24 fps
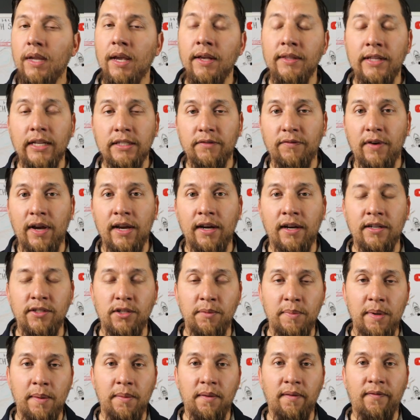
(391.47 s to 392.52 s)
And that's fine because
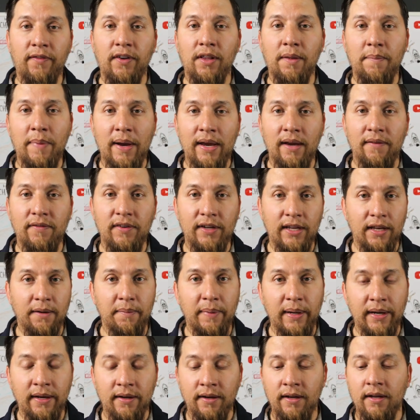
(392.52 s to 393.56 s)
you'll be able to feel a bite if you get a
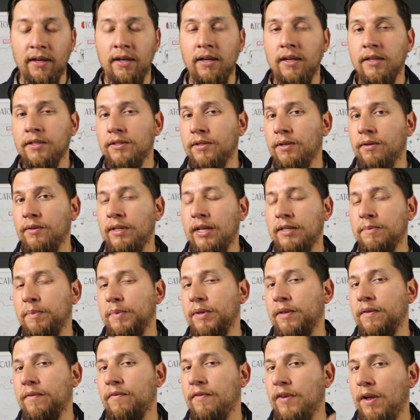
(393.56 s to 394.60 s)
bite. So that's
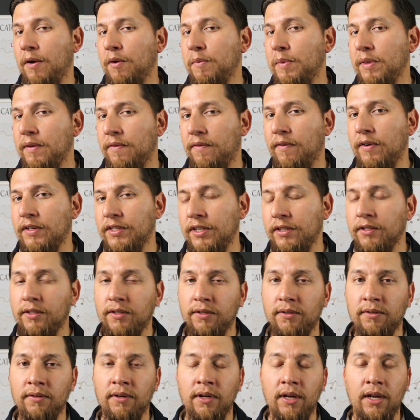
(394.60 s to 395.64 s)
be the, that would be the first thing
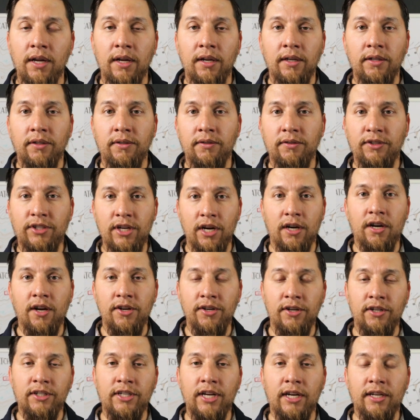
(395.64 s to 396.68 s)
to, to check
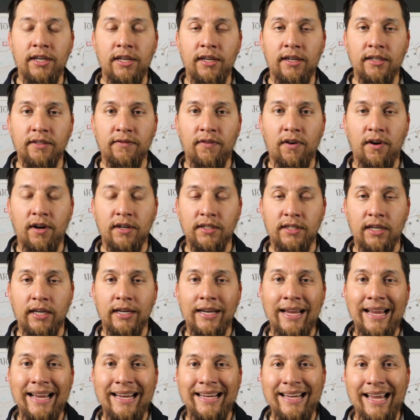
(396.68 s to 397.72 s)
on your technique as far as
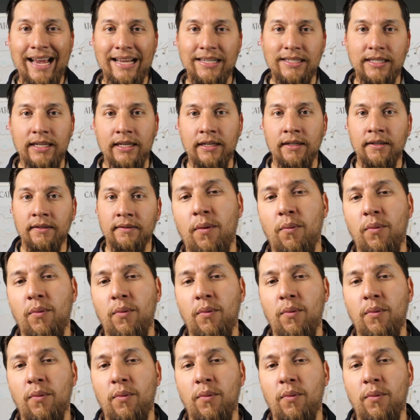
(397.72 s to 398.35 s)
like casting.